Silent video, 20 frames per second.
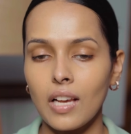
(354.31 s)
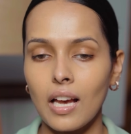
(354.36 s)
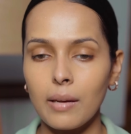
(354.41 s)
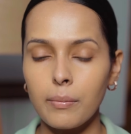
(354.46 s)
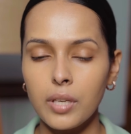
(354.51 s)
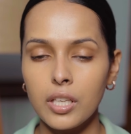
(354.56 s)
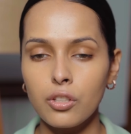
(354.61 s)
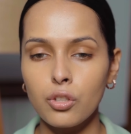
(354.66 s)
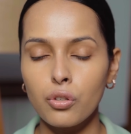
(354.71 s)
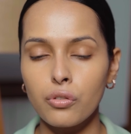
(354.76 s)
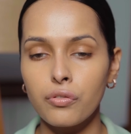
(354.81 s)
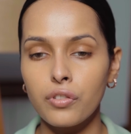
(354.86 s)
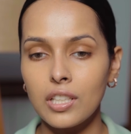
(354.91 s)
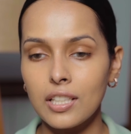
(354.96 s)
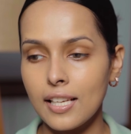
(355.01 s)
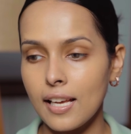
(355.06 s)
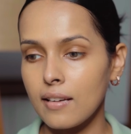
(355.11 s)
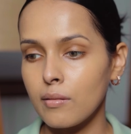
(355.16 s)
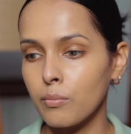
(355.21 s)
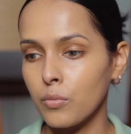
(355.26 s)
I mean, you
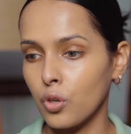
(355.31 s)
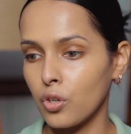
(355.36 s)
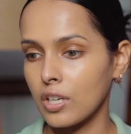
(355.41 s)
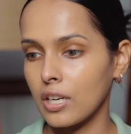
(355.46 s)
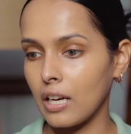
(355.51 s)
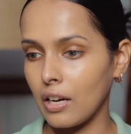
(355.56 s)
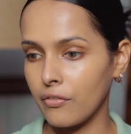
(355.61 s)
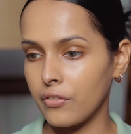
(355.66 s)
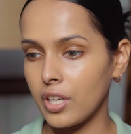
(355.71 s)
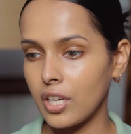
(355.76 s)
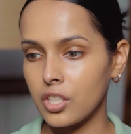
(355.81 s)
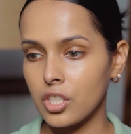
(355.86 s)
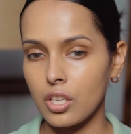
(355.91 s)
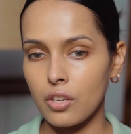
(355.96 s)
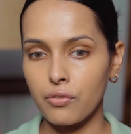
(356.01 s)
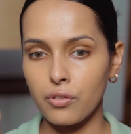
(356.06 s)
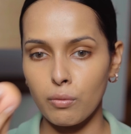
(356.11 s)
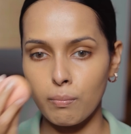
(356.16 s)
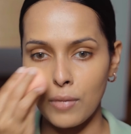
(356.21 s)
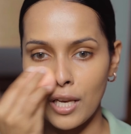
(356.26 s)
will get more coverage
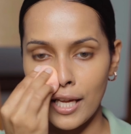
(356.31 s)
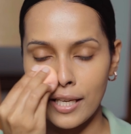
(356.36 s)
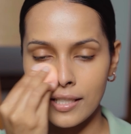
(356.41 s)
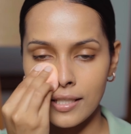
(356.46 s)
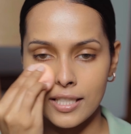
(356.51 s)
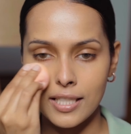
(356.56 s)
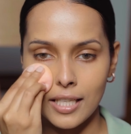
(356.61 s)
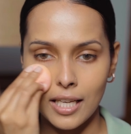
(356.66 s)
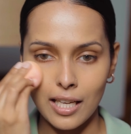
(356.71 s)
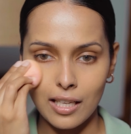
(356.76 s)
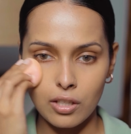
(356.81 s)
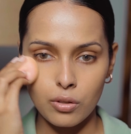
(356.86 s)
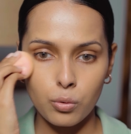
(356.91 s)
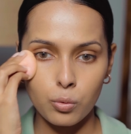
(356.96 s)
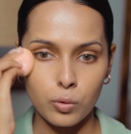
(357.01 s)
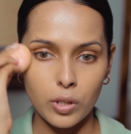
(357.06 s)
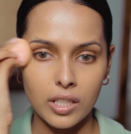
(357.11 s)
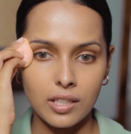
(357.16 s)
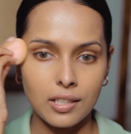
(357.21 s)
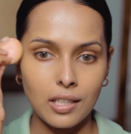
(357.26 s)
if you blend it
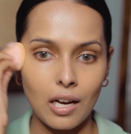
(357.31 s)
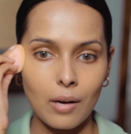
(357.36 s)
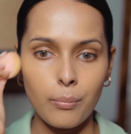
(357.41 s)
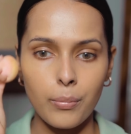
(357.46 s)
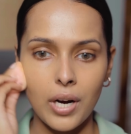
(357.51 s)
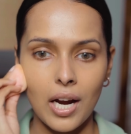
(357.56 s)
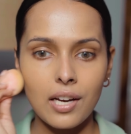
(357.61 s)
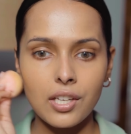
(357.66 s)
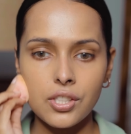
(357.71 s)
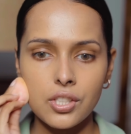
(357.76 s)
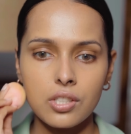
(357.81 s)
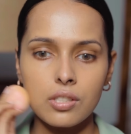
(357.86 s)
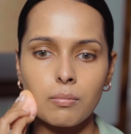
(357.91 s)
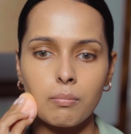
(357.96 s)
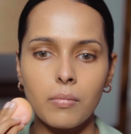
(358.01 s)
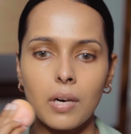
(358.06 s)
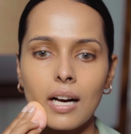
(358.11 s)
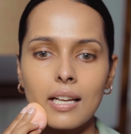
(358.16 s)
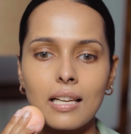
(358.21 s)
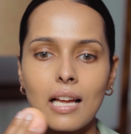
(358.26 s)
in with a brush,
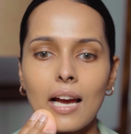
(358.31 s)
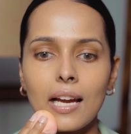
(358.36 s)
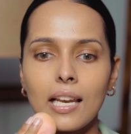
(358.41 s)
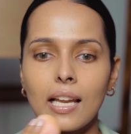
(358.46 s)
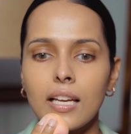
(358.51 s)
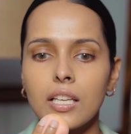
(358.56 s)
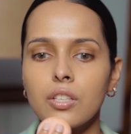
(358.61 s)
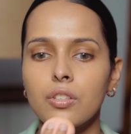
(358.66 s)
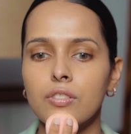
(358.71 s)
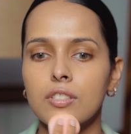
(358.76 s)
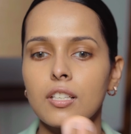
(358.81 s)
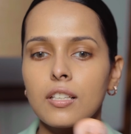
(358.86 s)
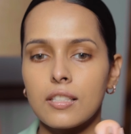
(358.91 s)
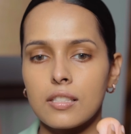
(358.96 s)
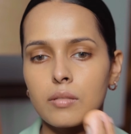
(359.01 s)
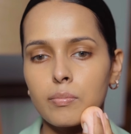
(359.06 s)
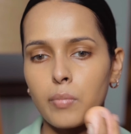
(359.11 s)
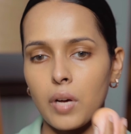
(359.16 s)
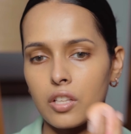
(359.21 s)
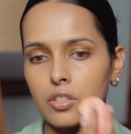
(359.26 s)
but I like using a
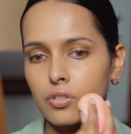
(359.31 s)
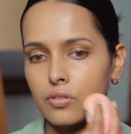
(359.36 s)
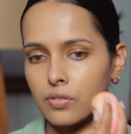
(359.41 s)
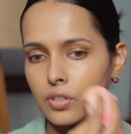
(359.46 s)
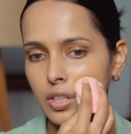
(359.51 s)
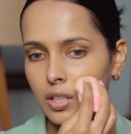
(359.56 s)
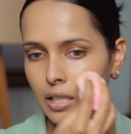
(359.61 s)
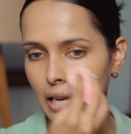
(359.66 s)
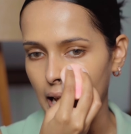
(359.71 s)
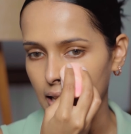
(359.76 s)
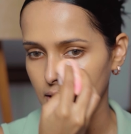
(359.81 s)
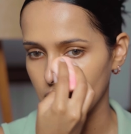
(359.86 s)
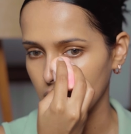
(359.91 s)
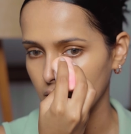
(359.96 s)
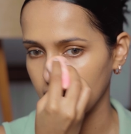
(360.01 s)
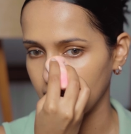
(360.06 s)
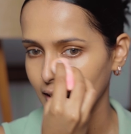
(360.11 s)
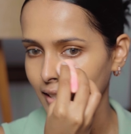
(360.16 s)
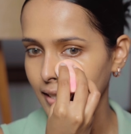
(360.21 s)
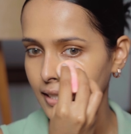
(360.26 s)
sponge for the
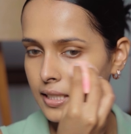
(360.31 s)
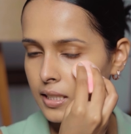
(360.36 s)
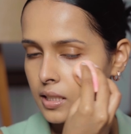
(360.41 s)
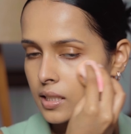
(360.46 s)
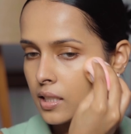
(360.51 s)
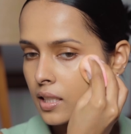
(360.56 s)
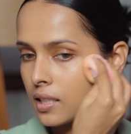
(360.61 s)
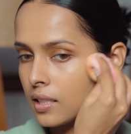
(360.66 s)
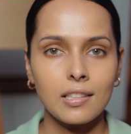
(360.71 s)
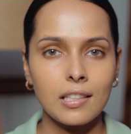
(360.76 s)
natural finish.